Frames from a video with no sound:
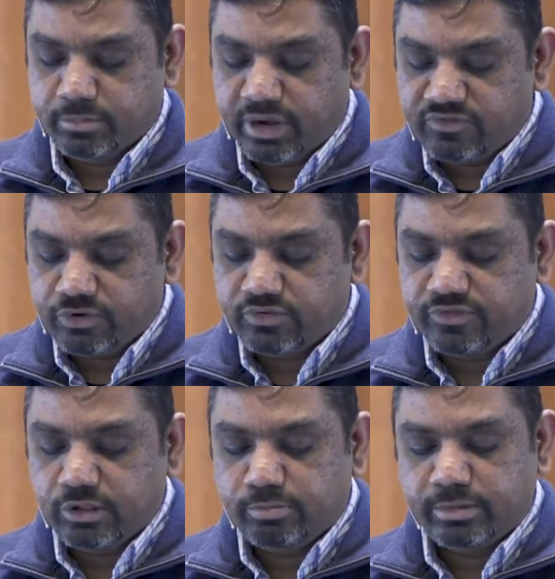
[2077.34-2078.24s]
Pray for your
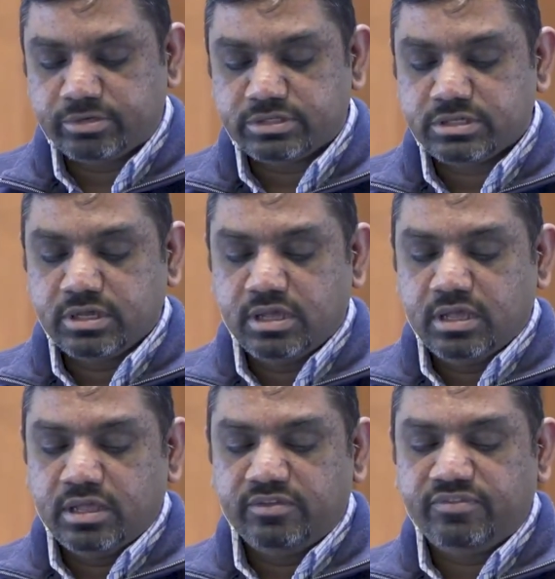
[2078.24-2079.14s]
fellow members.
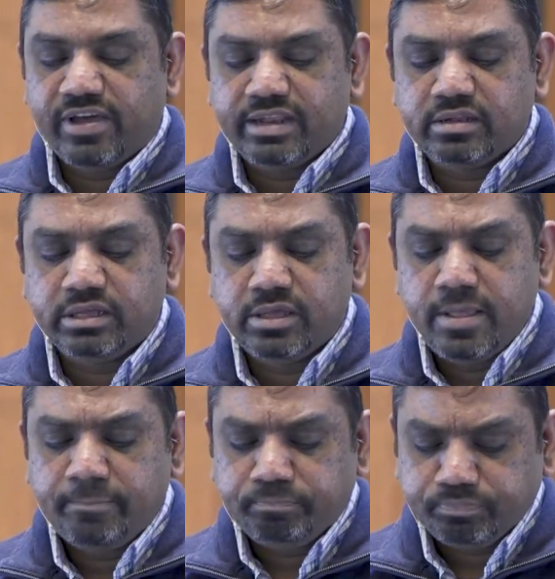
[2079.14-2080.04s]
And finally,
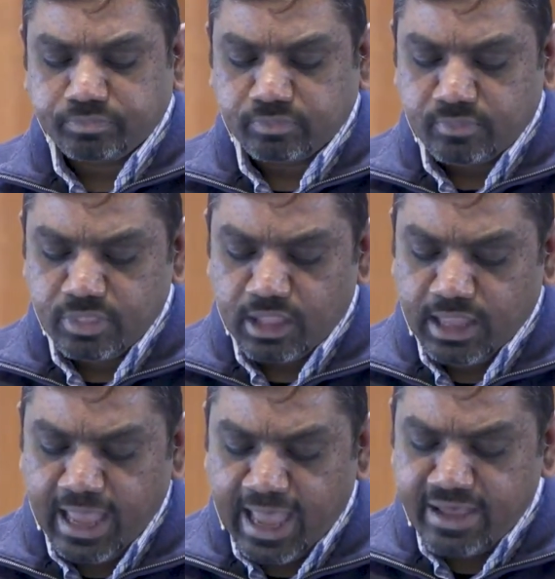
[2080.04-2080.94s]

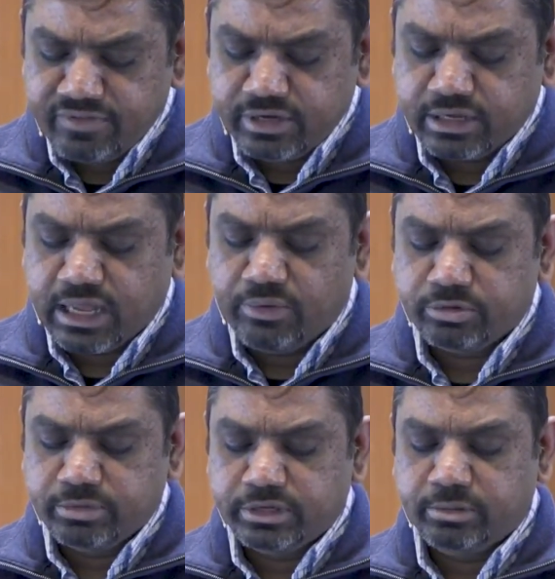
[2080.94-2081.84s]
have an
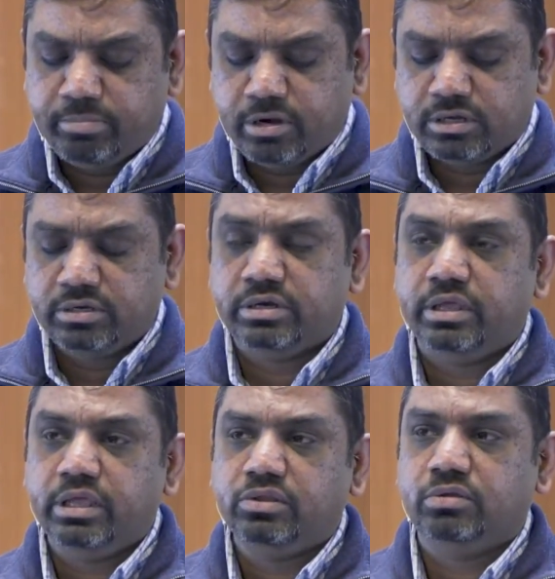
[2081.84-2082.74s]
accountability partner
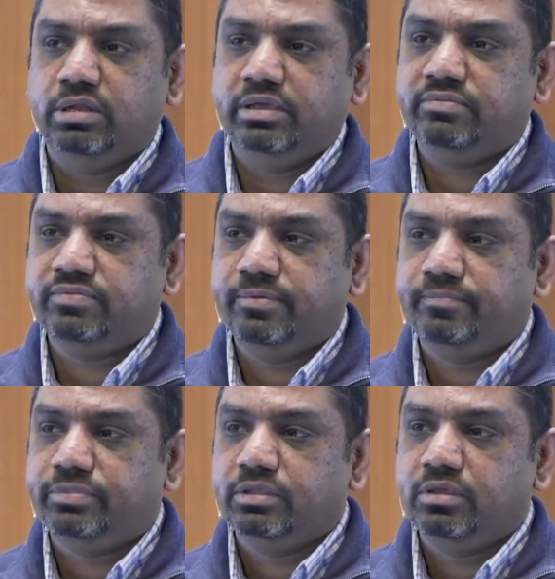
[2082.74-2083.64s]
in your life.
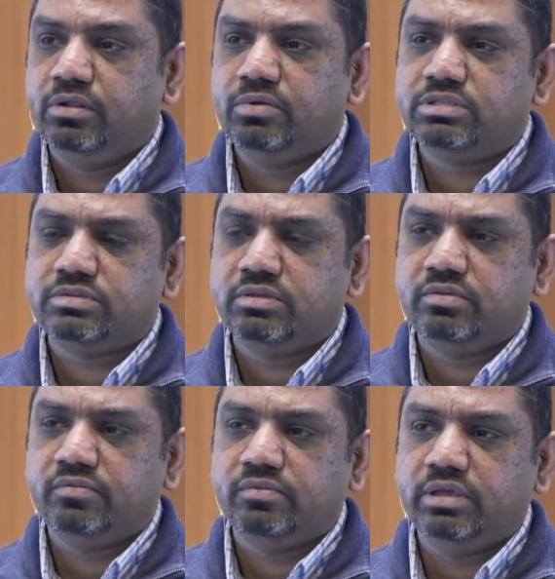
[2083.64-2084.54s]
You know, it's
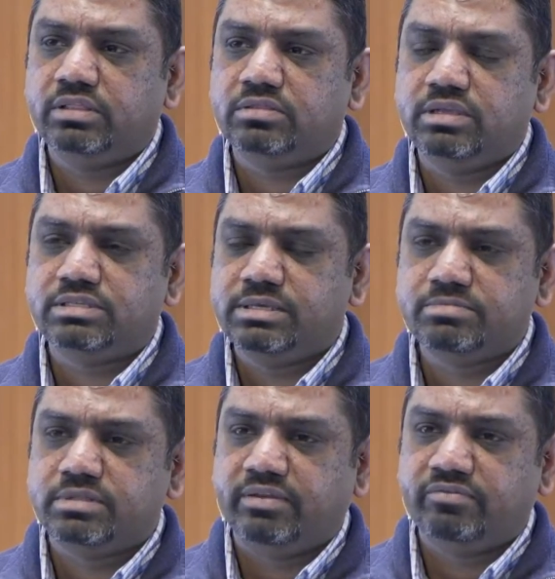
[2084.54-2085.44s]
it, it
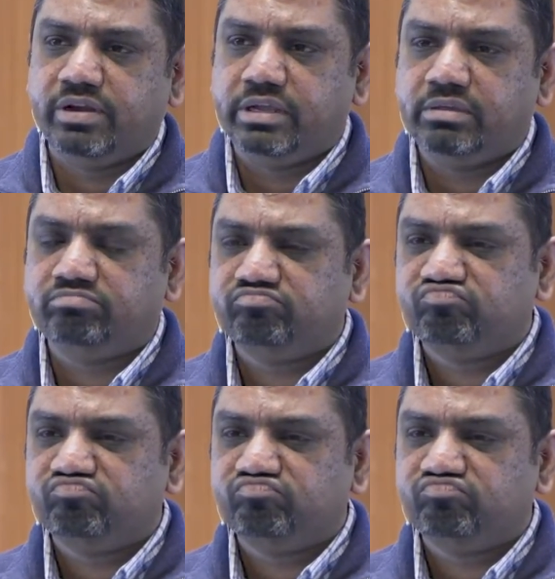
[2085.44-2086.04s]
seems like very